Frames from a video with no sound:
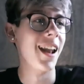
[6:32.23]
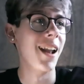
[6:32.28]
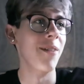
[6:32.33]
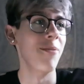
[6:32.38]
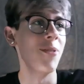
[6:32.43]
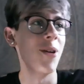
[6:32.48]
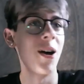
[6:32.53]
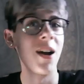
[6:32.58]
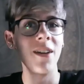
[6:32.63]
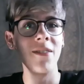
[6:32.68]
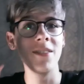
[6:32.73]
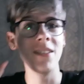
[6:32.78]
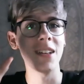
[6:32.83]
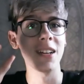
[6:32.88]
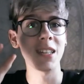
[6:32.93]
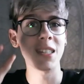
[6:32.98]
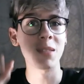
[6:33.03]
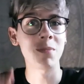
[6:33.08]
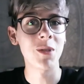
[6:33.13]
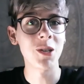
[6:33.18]
and I'm not even
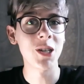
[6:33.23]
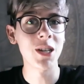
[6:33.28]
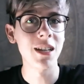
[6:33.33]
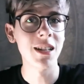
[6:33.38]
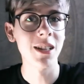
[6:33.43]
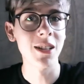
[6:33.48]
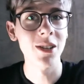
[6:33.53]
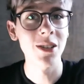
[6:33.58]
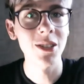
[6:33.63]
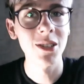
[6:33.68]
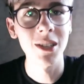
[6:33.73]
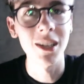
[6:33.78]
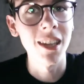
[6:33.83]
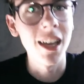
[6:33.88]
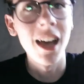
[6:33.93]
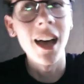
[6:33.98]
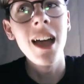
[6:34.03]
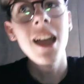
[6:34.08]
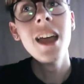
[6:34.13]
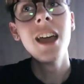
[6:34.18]
a smidgen close to
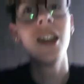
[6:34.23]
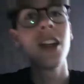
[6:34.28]
that.